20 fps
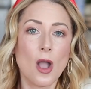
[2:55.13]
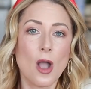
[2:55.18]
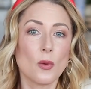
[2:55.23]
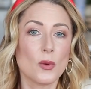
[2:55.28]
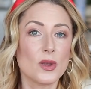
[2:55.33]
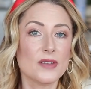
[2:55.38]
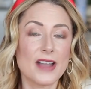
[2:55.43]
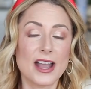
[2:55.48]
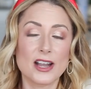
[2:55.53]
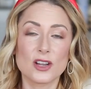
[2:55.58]

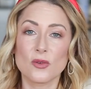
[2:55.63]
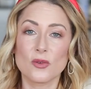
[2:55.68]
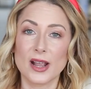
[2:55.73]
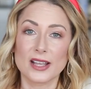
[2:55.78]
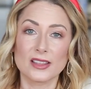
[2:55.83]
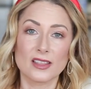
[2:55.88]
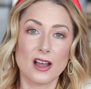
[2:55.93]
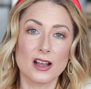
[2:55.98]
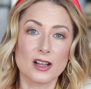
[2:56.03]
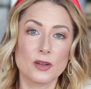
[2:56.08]
We've had
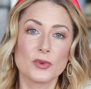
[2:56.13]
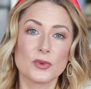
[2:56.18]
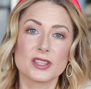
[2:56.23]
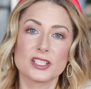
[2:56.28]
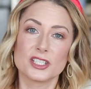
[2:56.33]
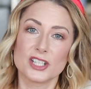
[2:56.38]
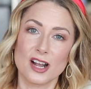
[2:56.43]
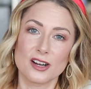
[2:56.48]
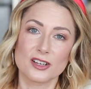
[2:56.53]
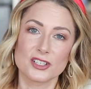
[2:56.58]
great luck with the
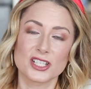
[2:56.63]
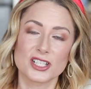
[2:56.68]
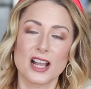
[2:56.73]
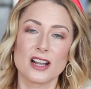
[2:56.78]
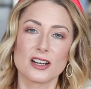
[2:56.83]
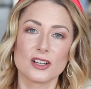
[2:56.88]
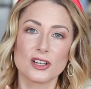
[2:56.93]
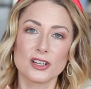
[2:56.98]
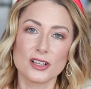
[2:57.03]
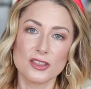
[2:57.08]
joggers
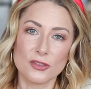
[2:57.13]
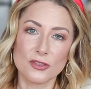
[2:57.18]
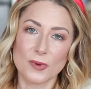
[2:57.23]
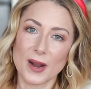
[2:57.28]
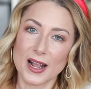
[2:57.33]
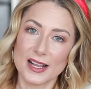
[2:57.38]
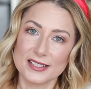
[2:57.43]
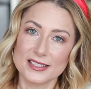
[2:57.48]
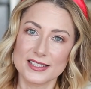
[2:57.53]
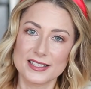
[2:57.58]
on
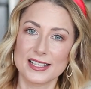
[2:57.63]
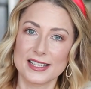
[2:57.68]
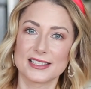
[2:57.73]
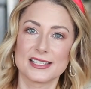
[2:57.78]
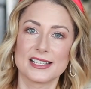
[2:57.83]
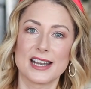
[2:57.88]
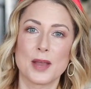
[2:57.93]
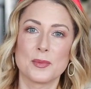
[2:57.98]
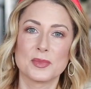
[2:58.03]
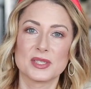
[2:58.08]
Goodthreads. That's
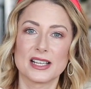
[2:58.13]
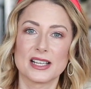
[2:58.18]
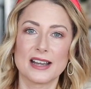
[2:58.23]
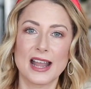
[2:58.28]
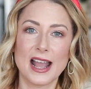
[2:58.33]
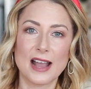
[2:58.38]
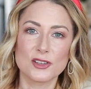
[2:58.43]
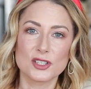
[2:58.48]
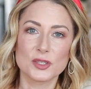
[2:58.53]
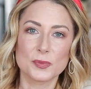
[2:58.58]
an Amazon
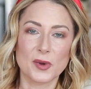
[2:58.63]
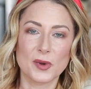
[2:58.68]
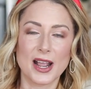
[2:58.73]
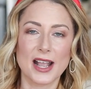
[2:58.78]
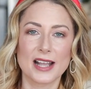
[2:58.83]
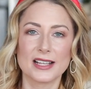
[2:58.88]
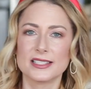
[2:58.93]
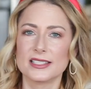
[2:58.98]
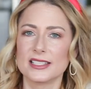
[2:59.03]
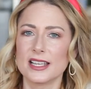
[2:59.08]
house
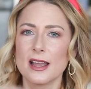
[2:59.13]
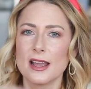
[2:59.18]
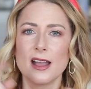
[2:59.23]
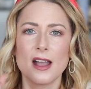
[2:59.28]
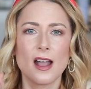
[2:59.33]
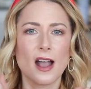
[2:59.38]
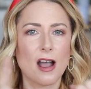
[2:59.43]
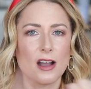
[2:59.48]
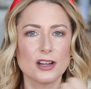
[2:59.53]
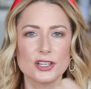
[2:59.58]
brand.
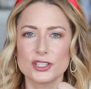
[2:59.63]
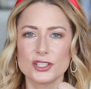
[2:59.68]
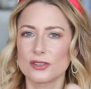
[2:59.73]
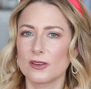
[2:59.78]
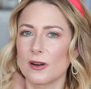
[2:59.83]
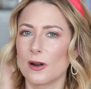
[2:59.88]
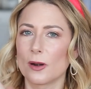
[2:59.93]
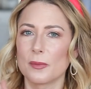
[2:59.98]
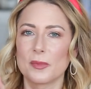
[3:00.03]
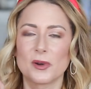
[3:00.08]
Under
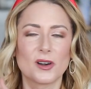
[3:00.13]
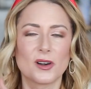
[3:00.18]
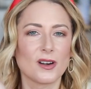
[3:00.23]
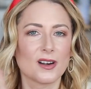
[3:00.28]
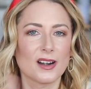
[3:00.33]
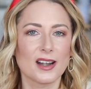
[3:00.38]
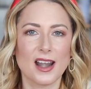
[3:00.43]
Armour,